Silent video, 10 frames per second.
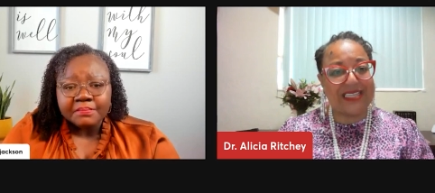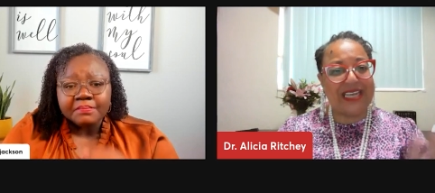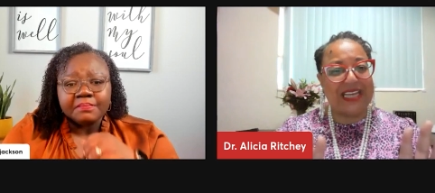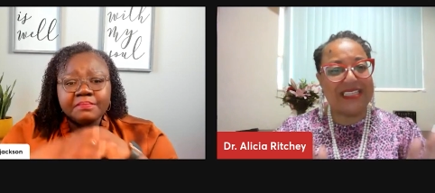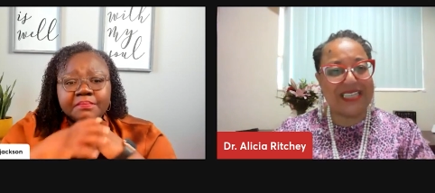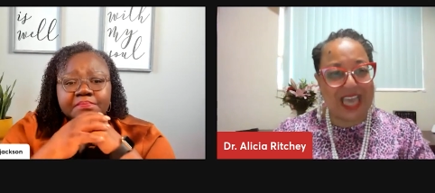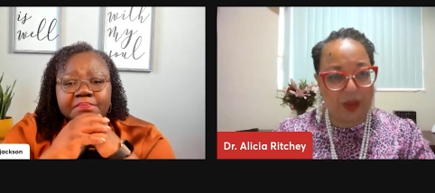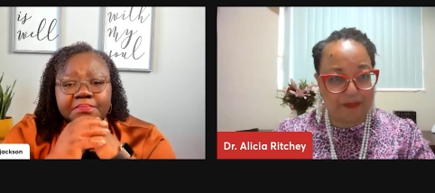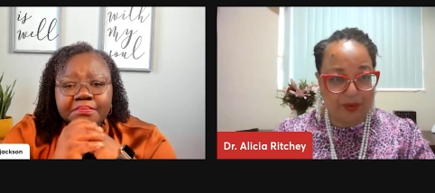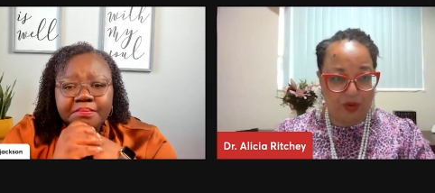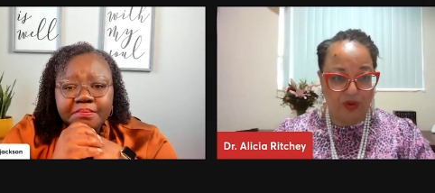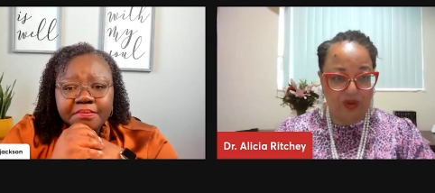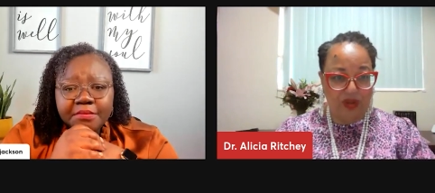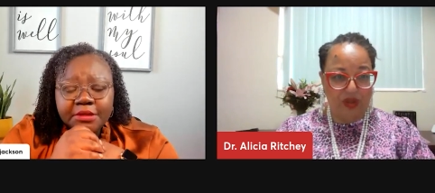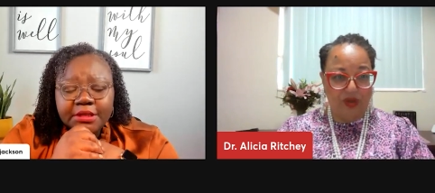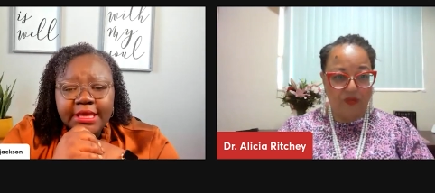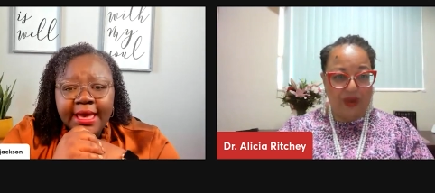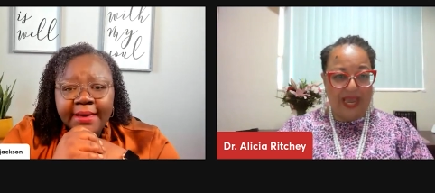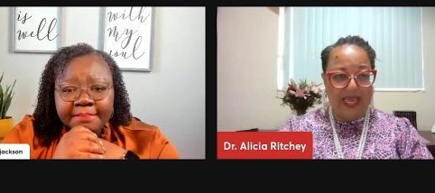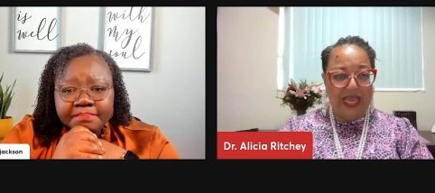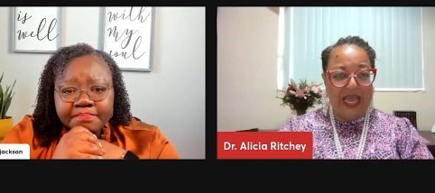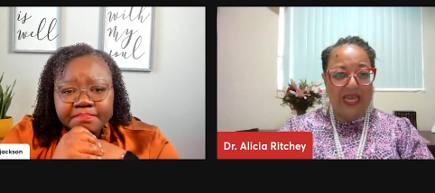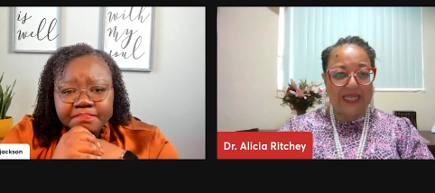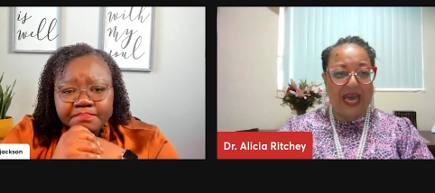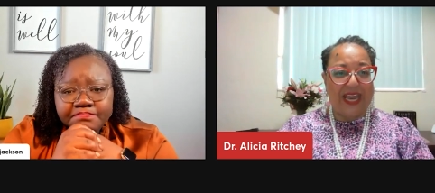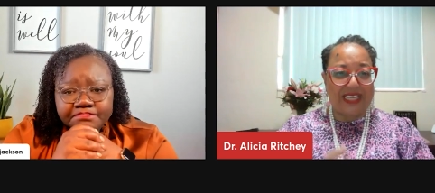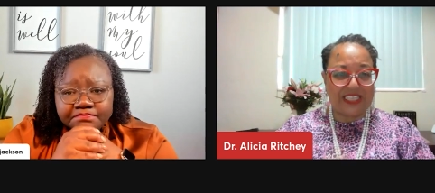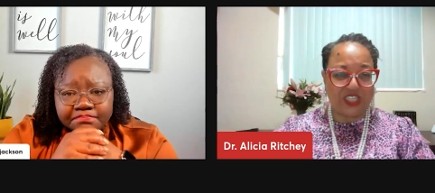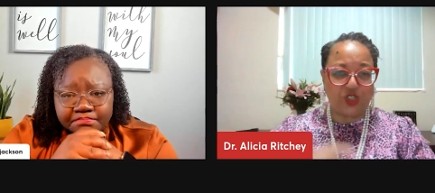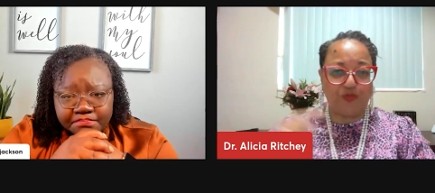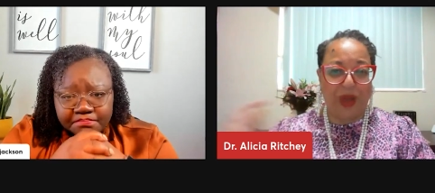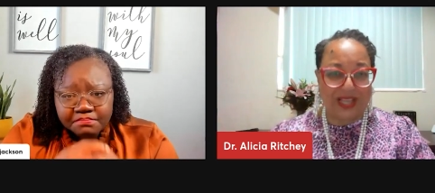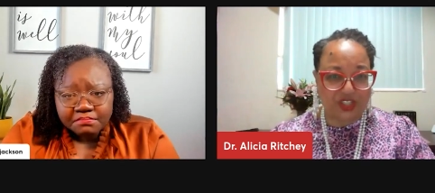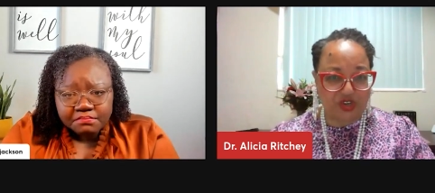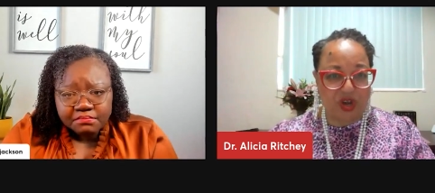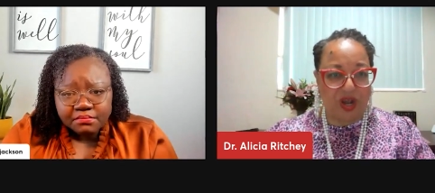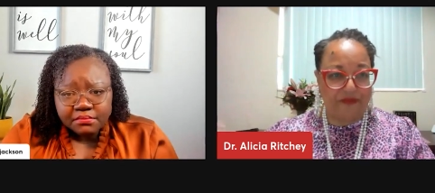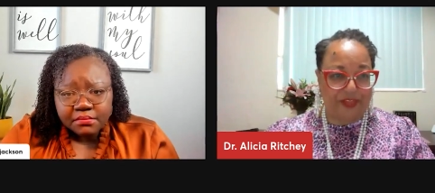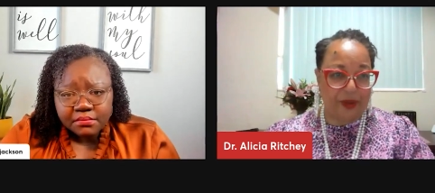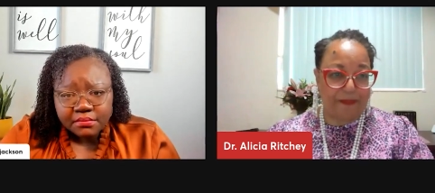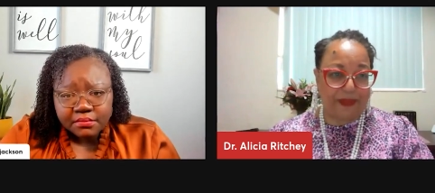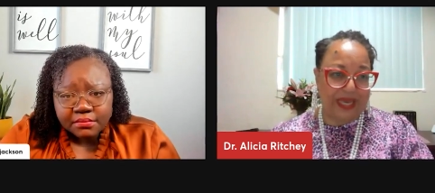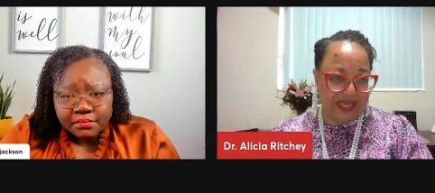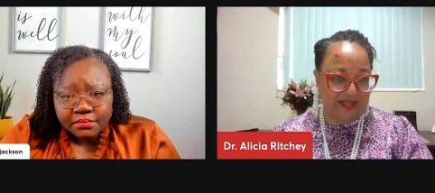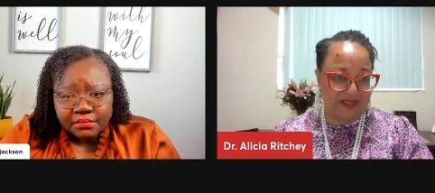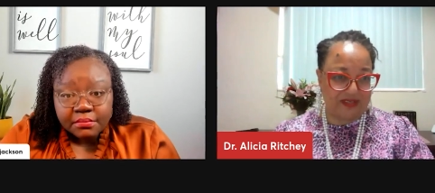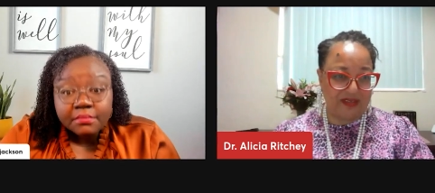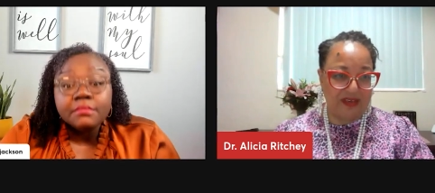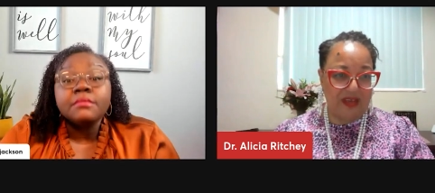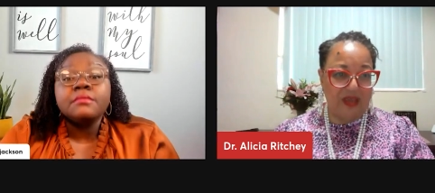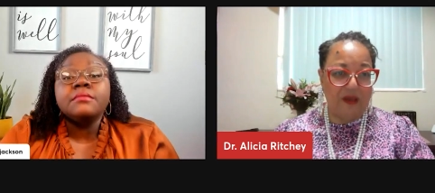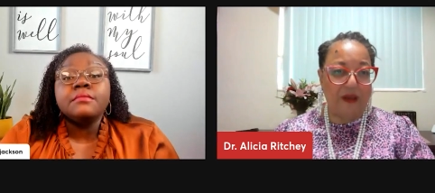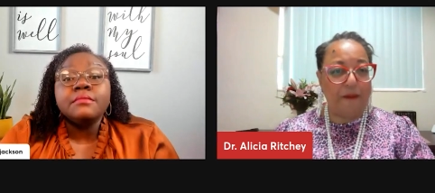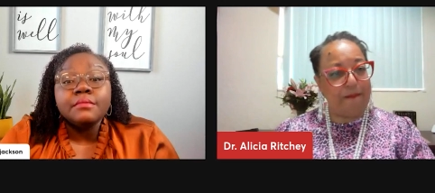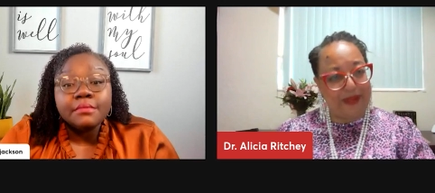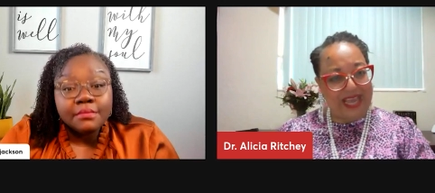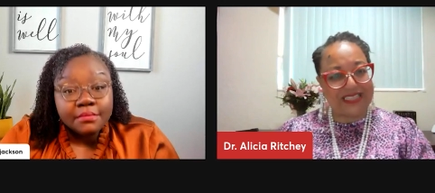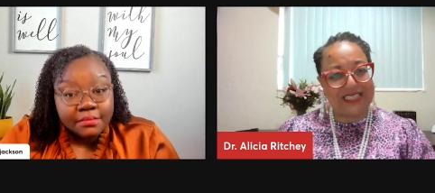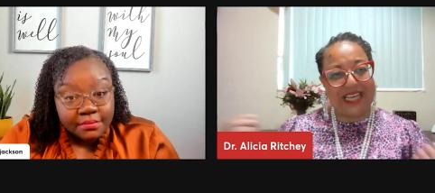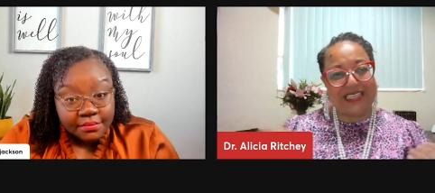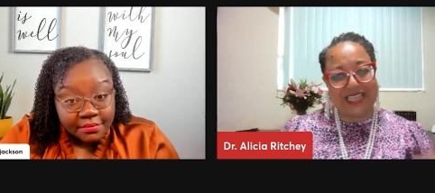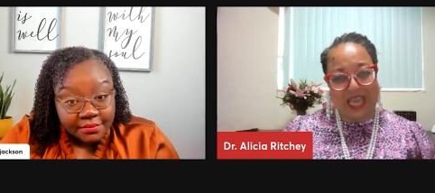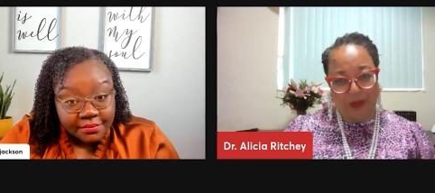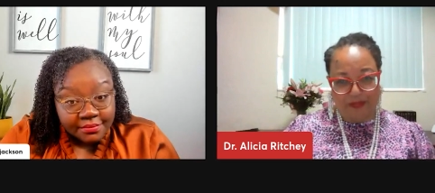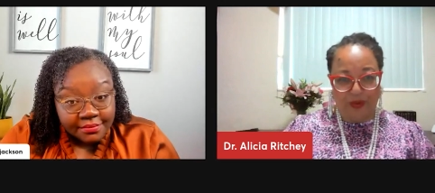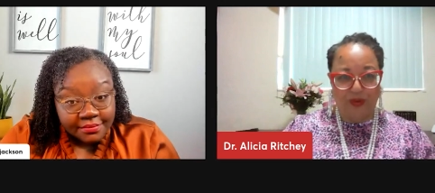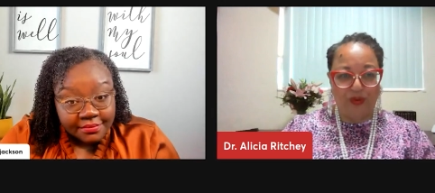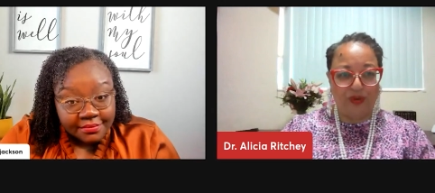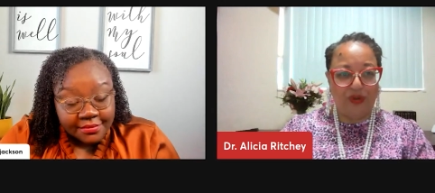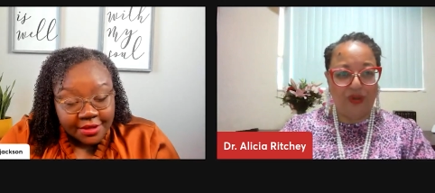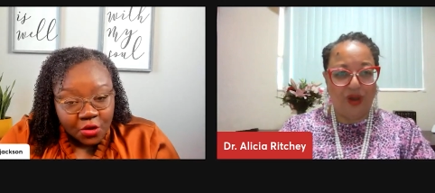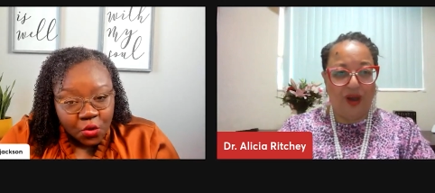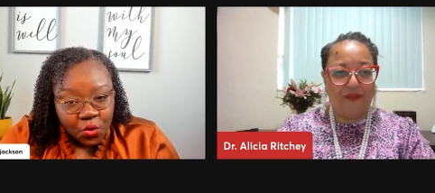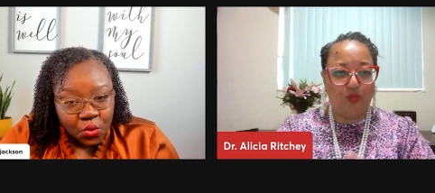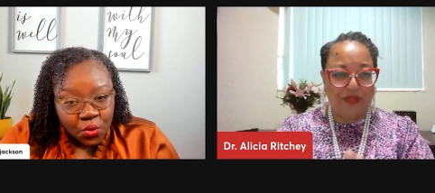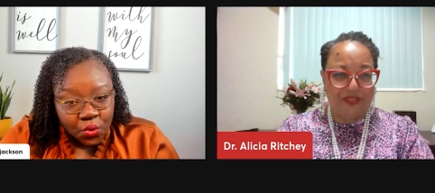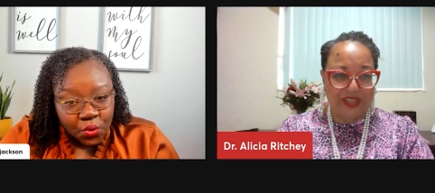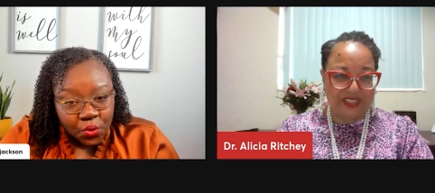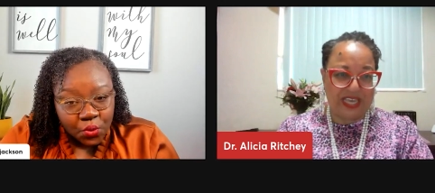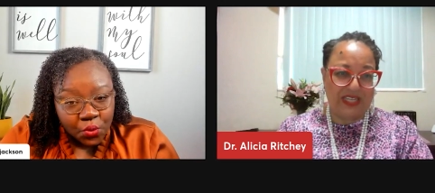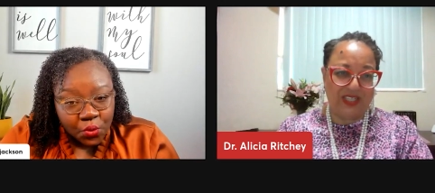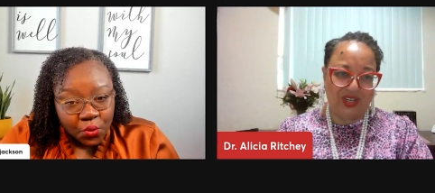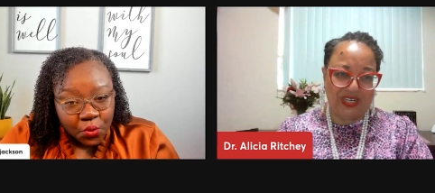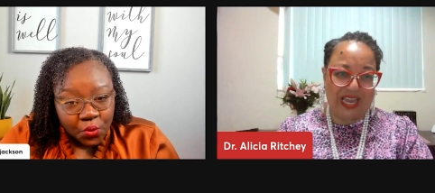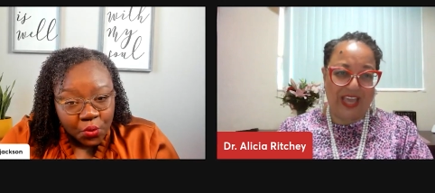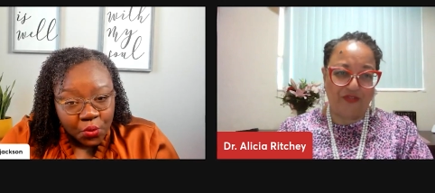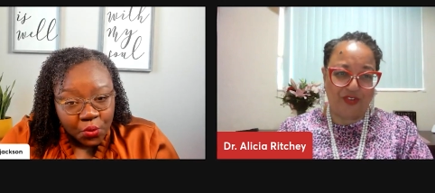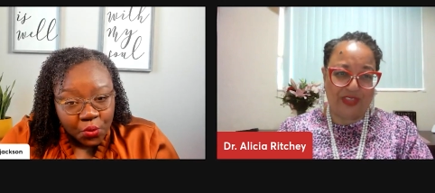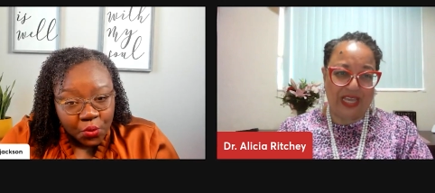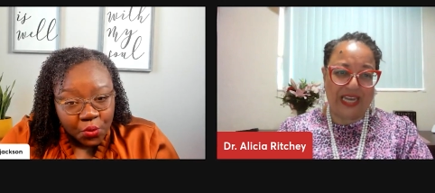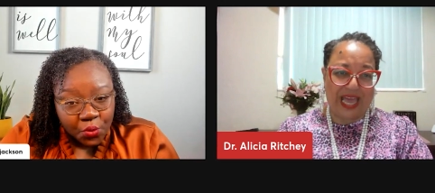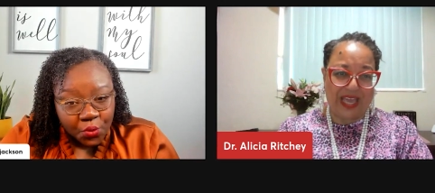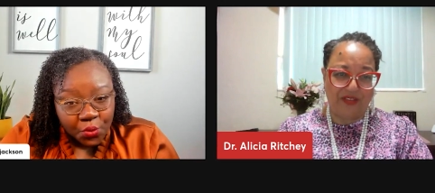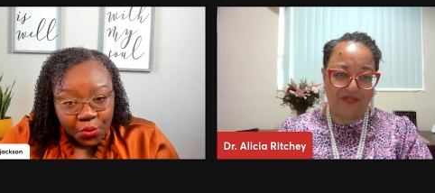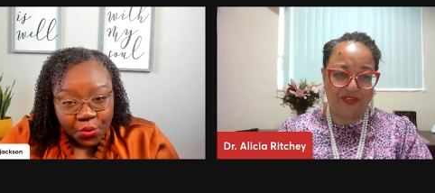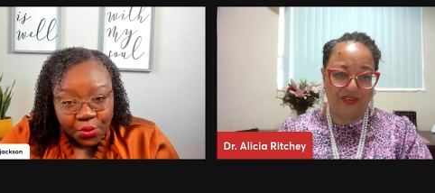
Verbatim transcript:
Speaker 1: an example, yeah. right? Not as a sponsor of their peace, but as an example of what this can look like for their life.